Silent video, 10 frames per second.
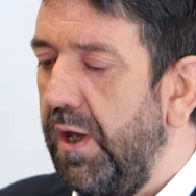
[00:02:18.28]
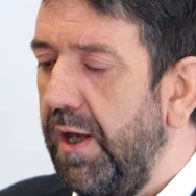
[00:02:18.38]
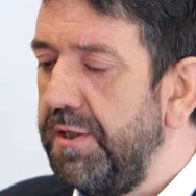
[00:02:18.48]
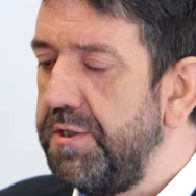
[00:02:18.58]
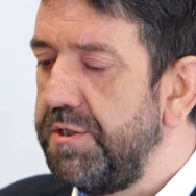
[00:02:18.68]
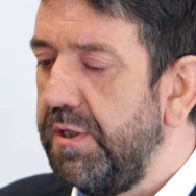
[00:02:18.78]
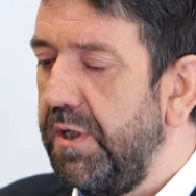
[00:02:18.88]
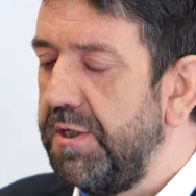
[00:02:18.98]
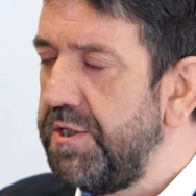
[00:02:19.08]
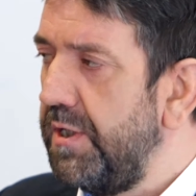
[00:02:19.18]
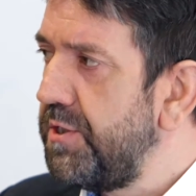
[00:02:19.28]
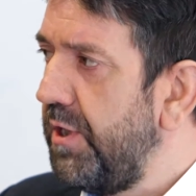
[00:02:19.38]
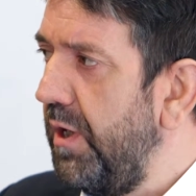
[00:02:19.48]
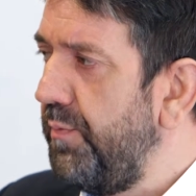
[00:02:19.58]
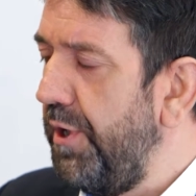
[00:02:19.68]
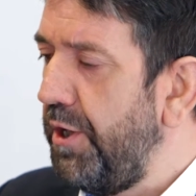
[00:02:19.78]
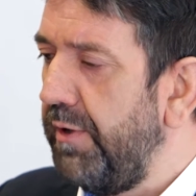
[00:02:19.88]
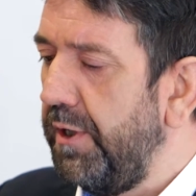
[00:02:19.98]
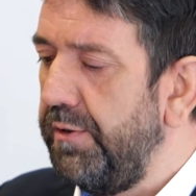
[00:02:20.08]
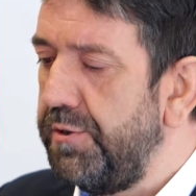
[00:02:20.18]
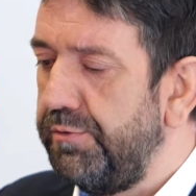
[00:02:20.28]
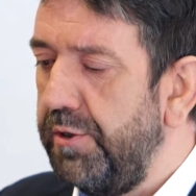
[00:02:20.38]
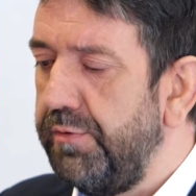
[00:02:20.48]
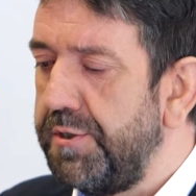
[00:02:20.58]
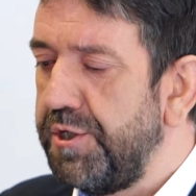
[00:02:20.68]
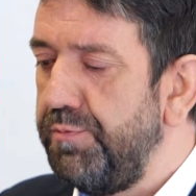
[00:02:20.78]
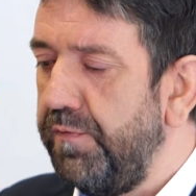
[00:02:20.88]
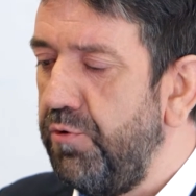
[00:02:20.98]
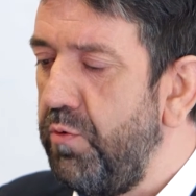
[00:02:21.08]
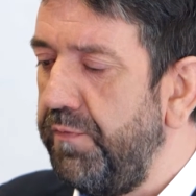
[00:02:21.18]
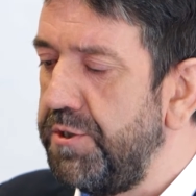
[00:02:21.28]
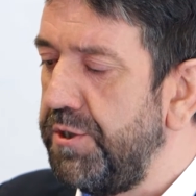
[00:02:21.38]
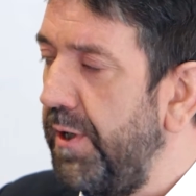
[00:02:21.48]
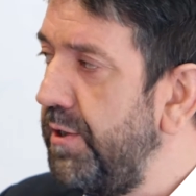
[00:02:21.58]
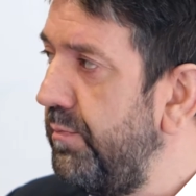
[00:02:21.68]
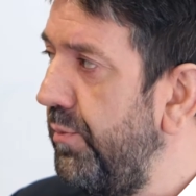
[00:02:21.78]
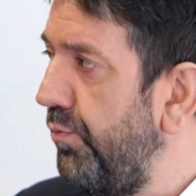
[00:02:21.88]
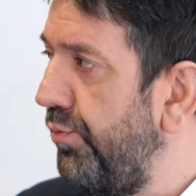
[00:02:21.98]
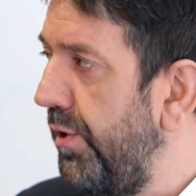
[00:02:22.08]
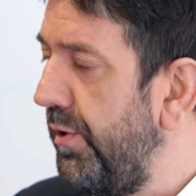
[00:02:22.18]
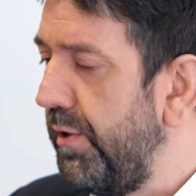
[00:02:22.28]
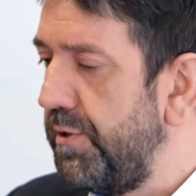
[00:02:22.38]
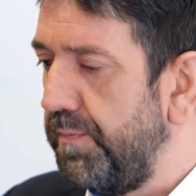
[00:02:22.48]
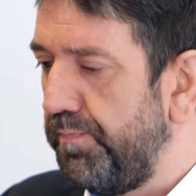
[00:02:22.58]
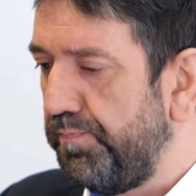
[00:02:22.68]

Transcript: And assess IP and regulatory risk before we've designed and built product.